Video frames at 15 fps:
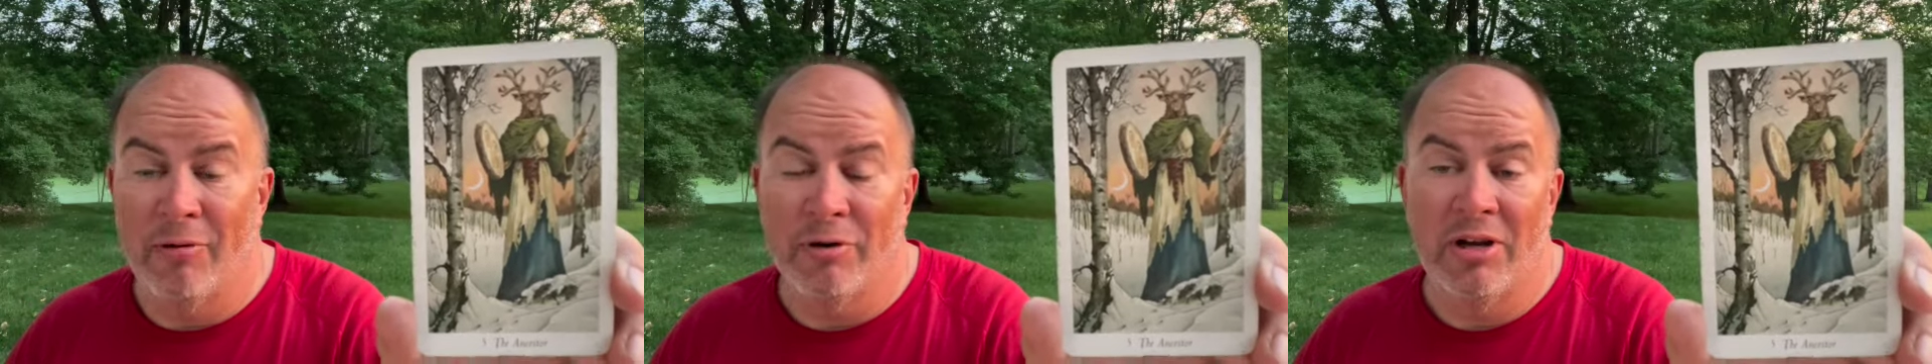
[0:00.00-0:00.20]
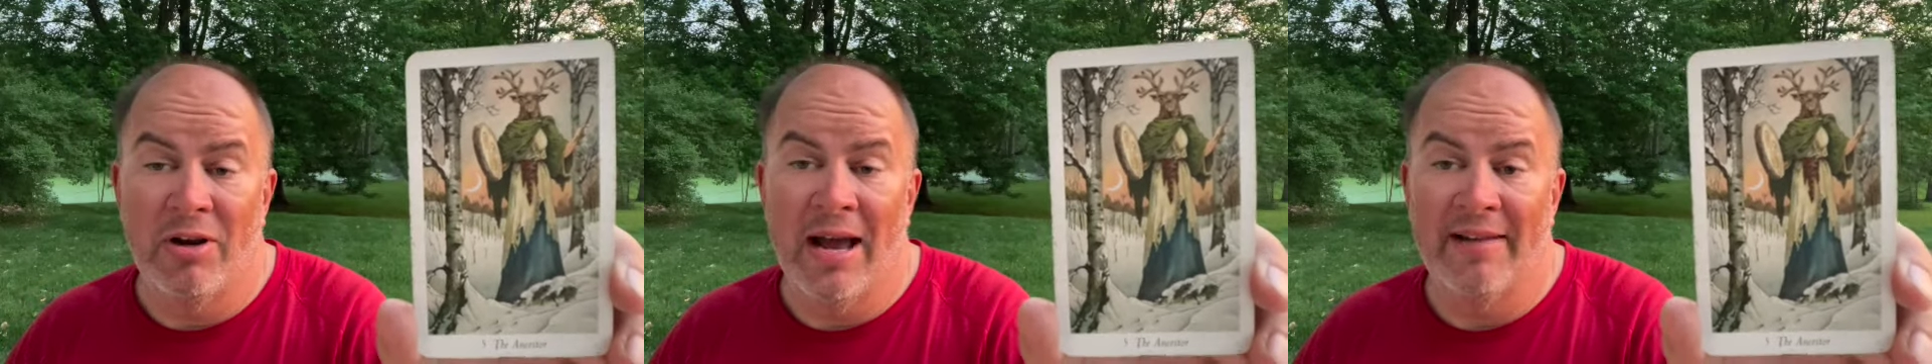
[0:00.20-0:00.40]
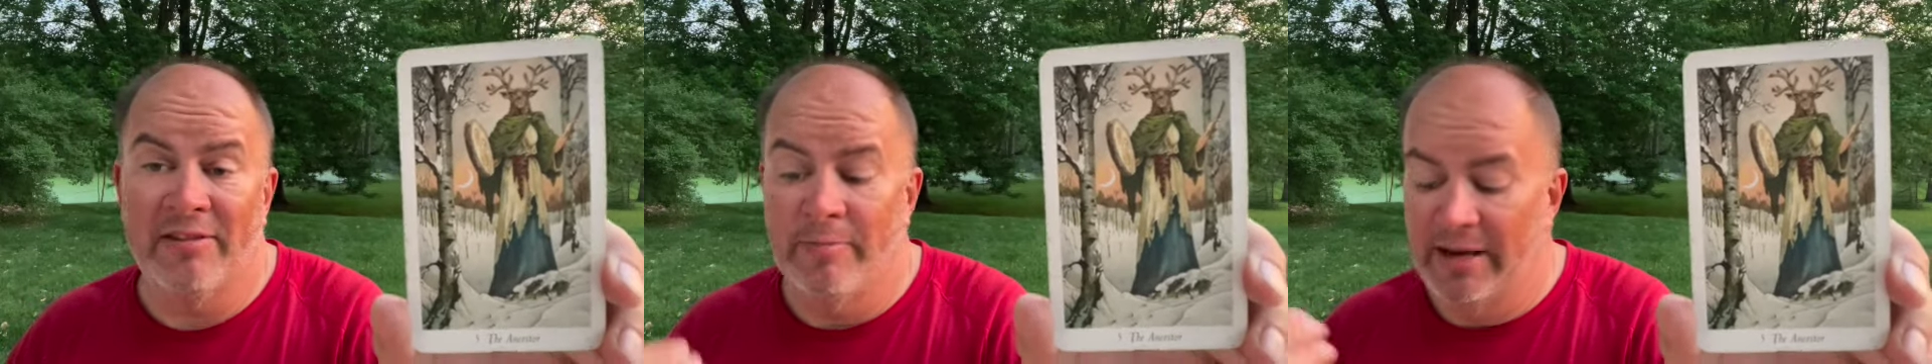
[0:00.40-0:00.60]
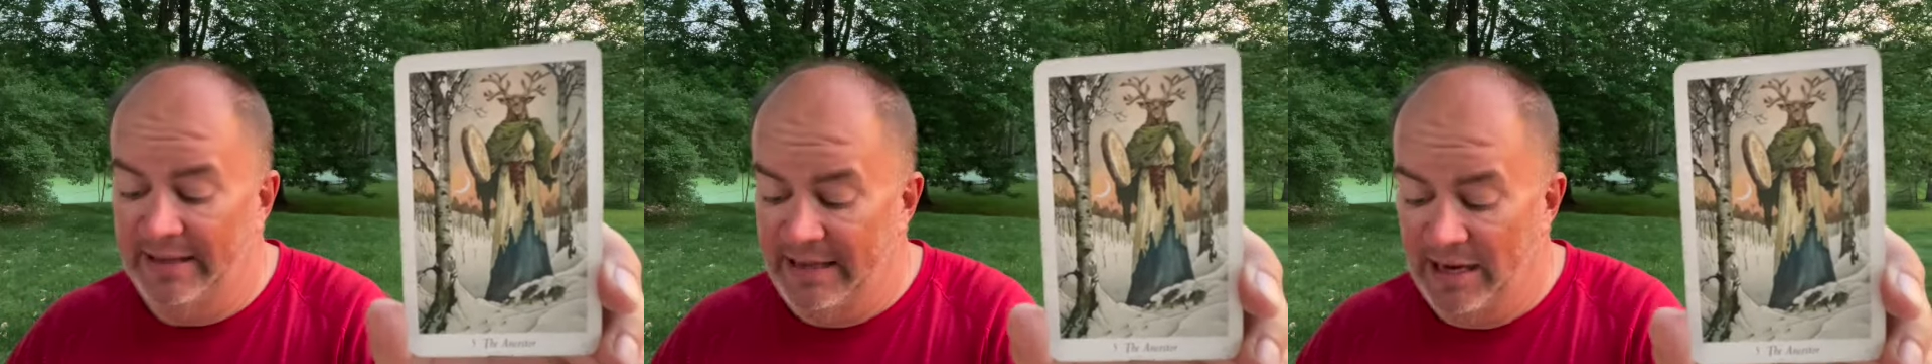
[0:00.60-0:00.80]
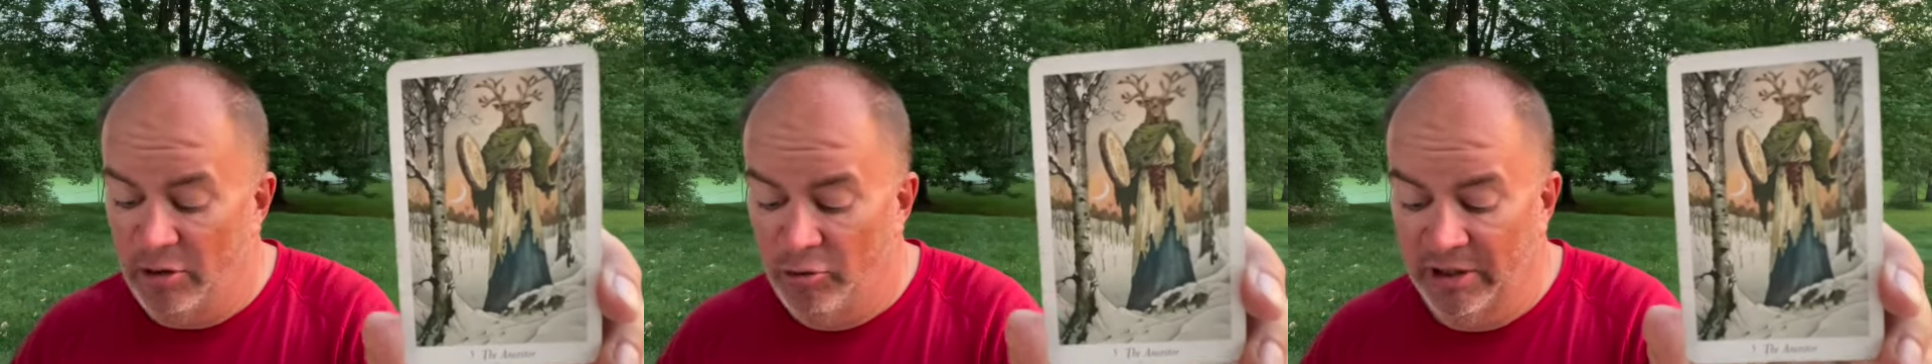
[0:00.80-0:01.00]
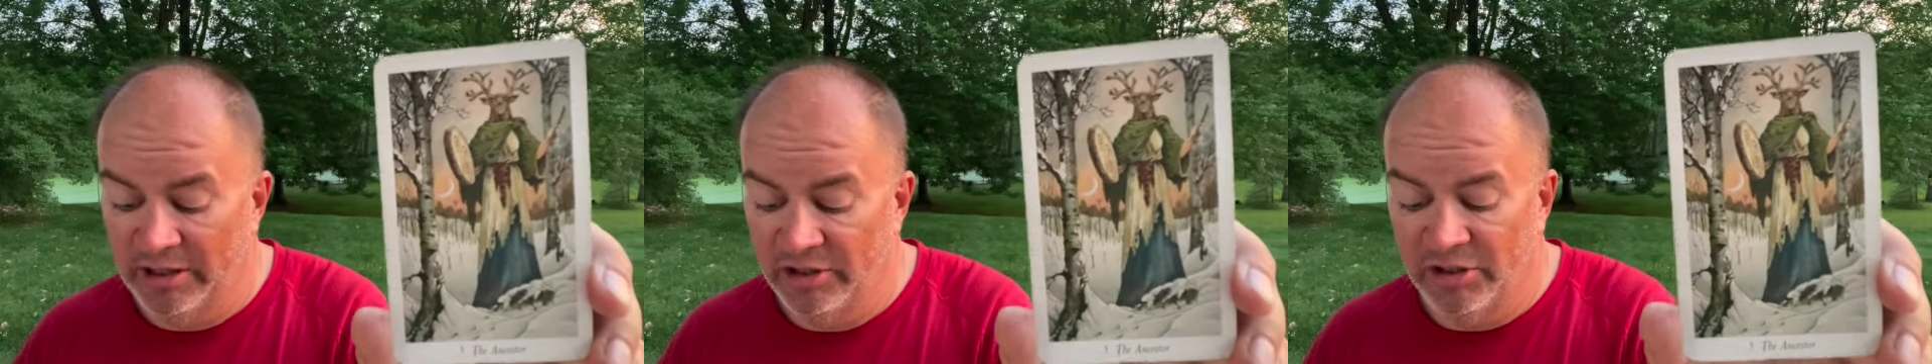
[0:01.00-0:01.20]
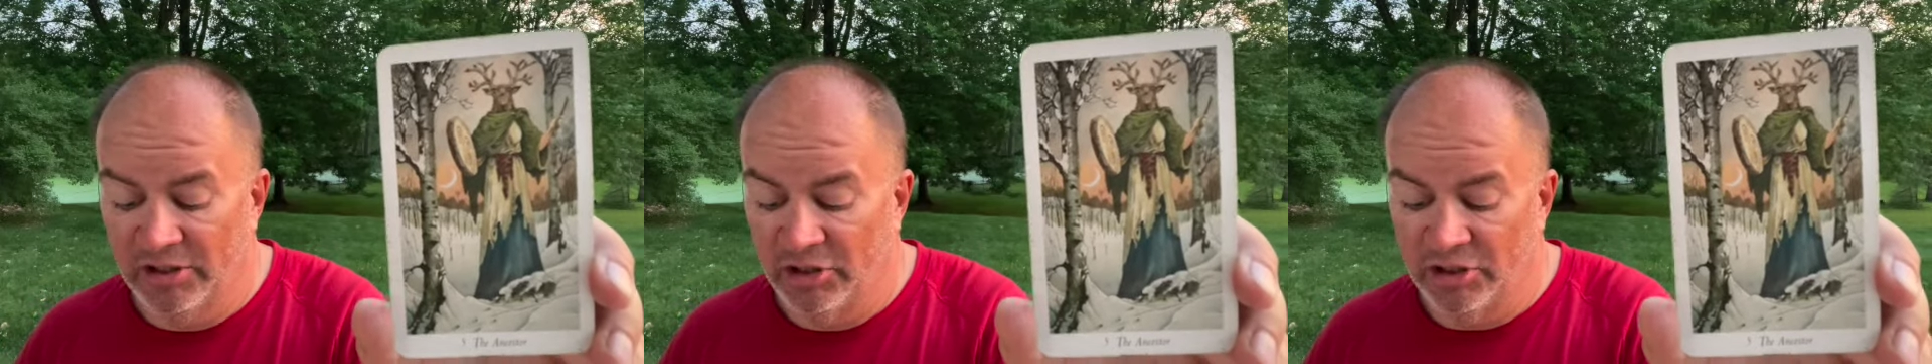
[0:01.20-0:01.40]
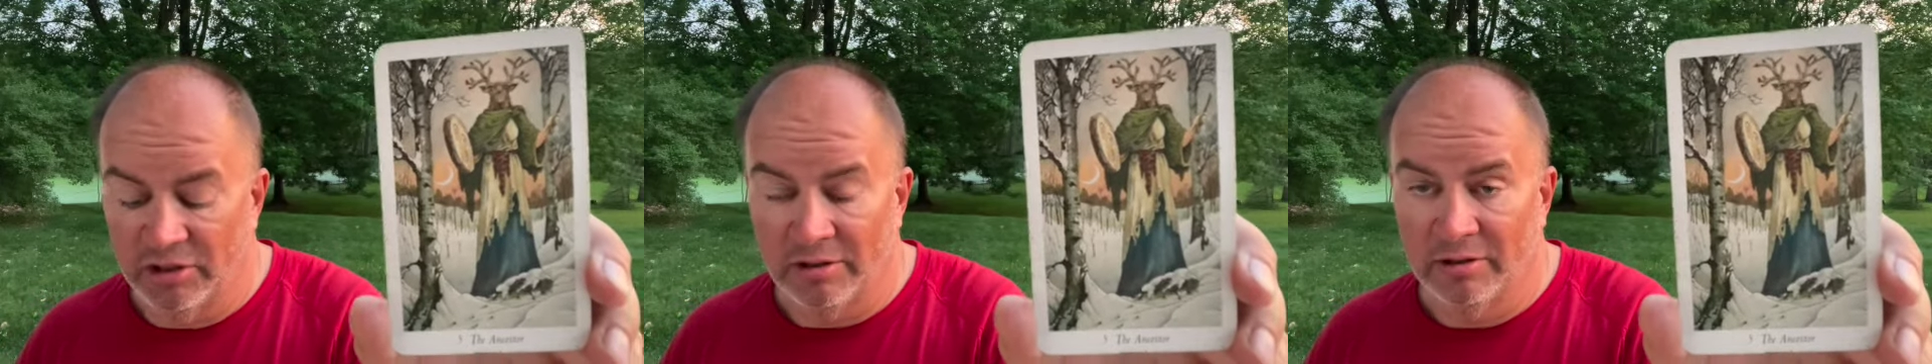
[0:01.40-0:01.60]
where you have to make that quick
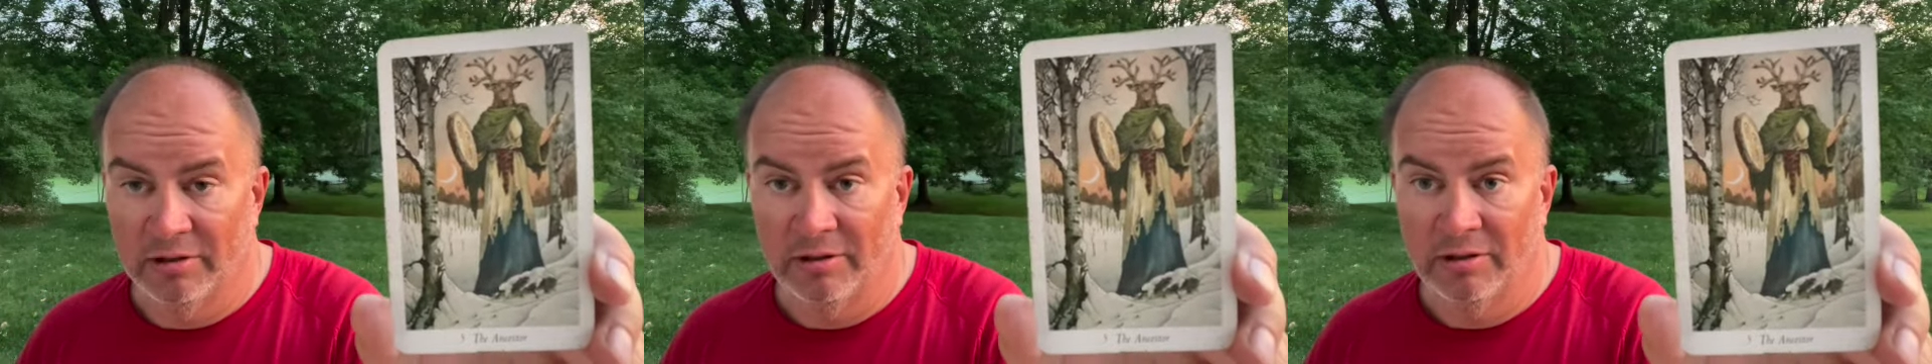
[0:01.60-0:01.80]
decision.